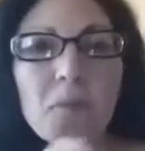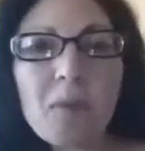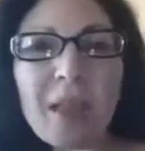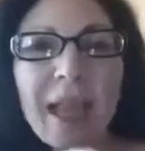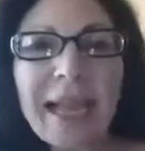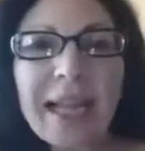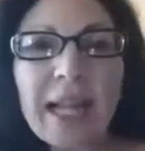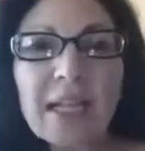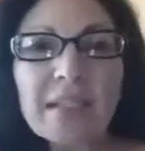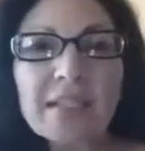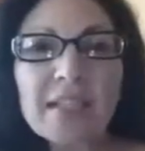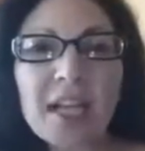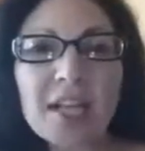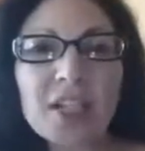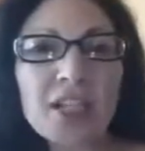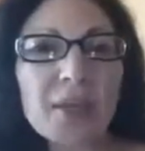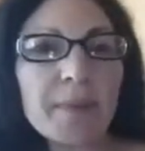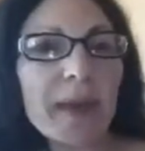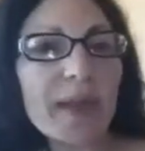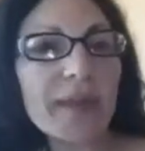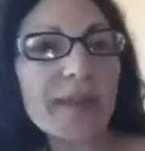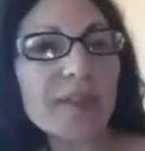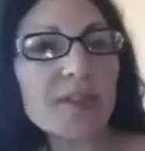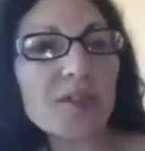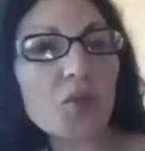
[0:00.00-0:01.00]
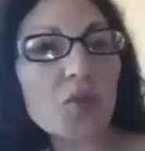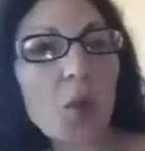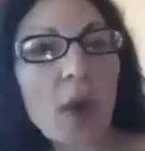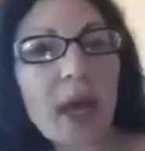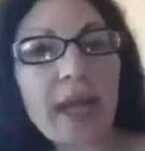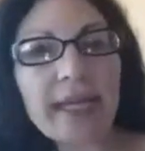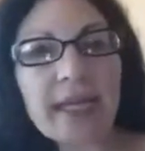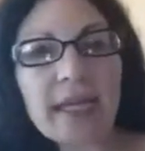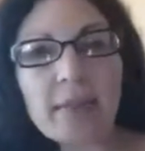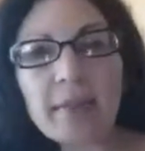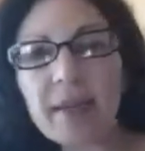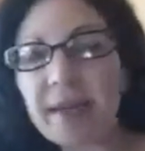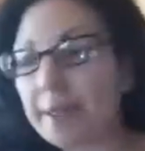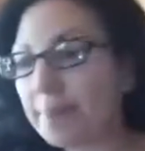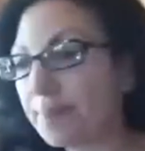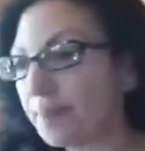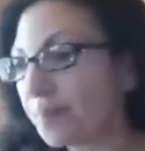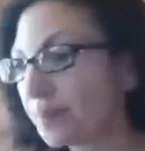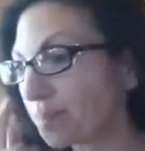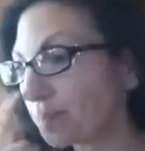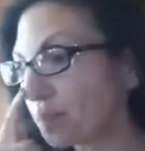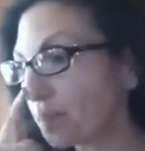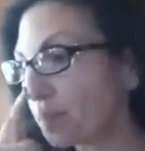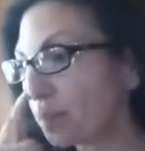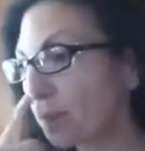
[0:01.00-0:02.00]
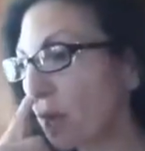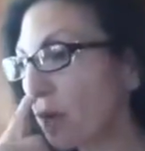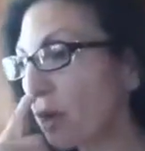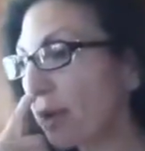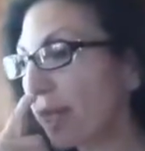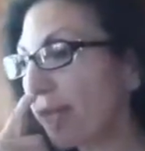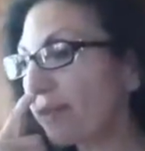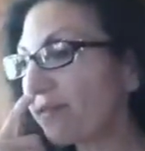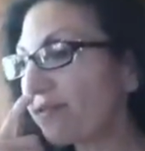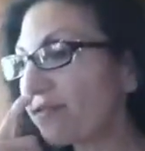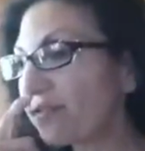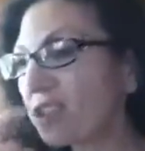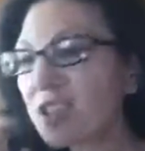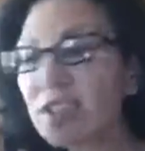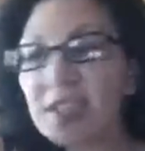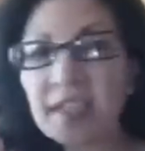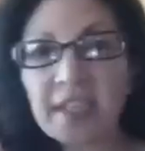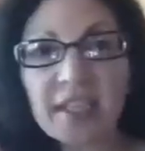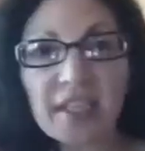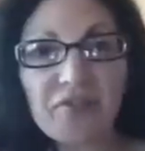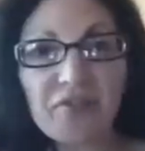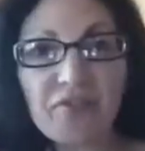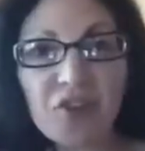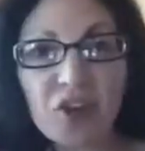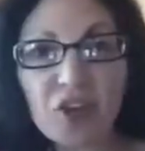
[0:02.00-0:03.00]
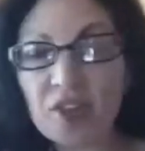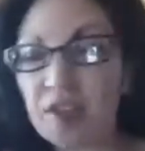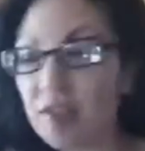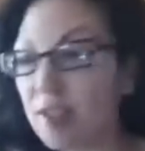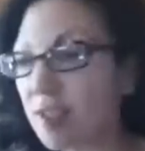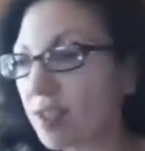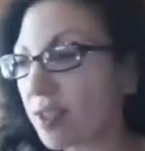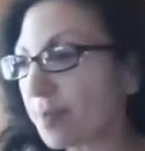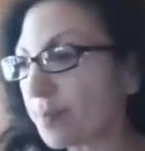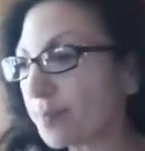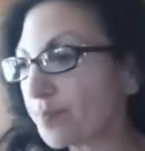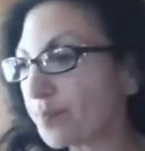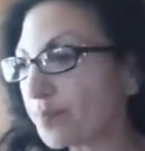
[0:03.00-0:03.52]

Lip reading: And I'll tell you about this wine in a minute. Okay, first things first.